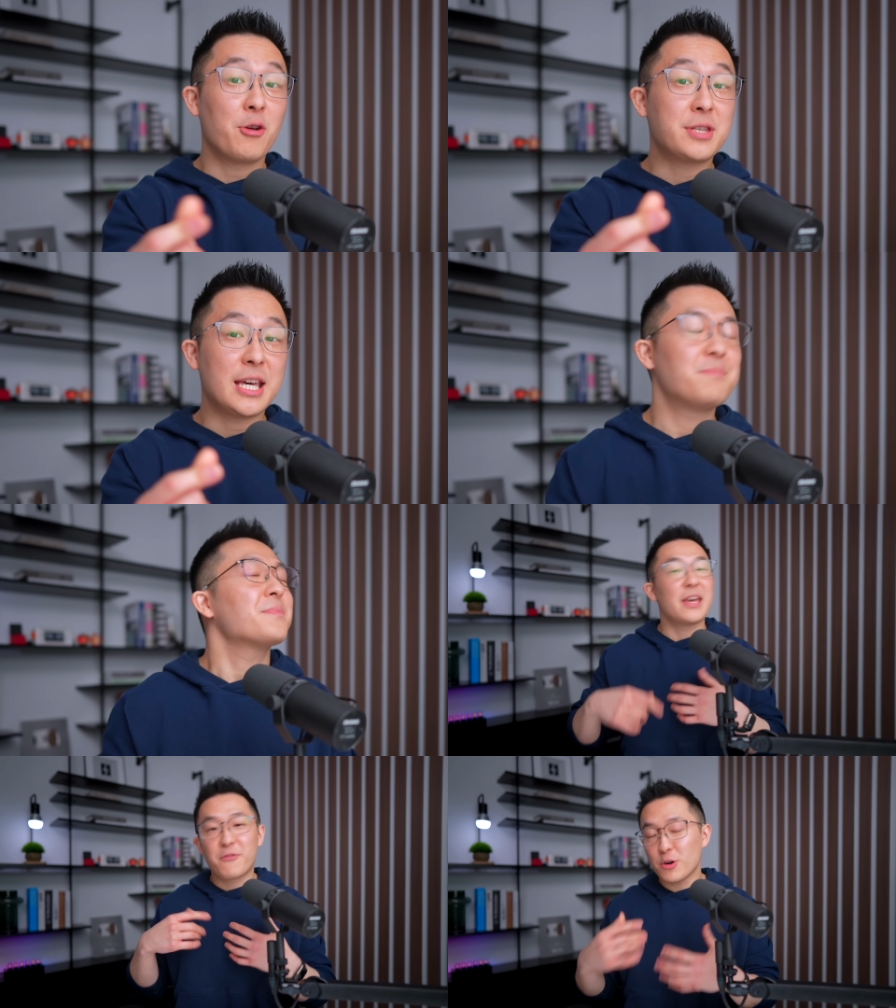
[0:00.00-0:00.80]
tip,
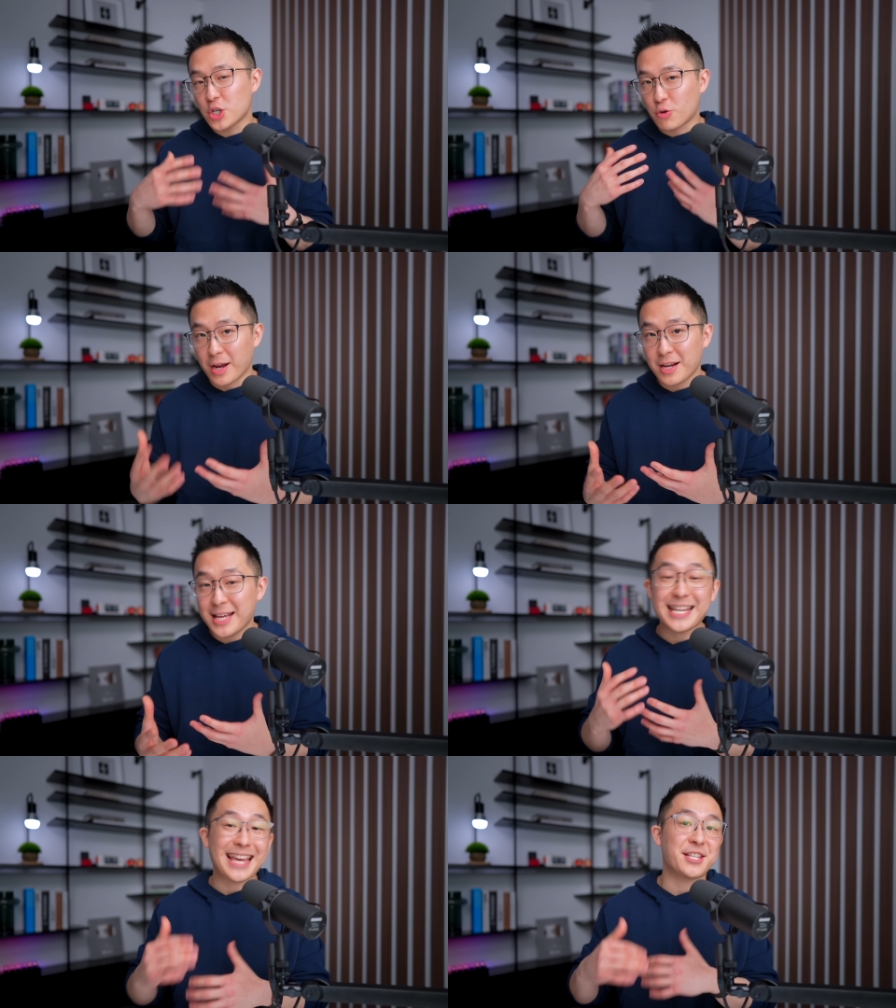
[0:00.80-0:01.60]
if you're
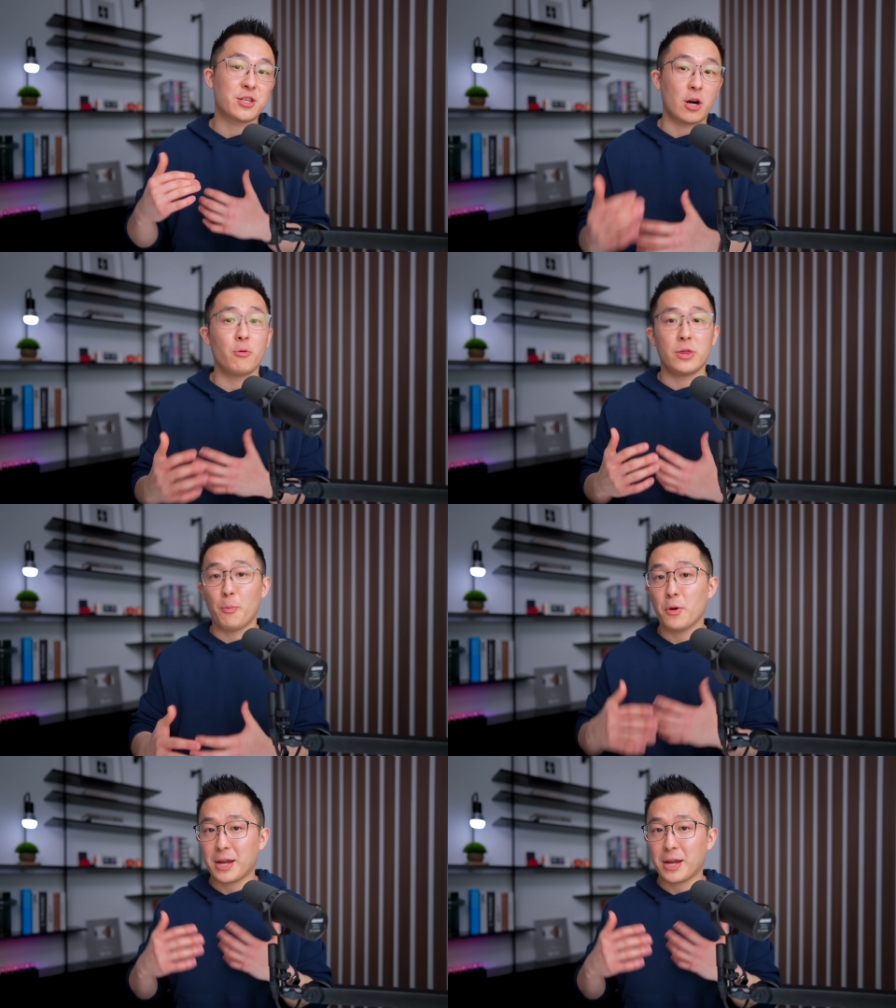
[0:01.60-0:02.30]
struggling to get started with Notebook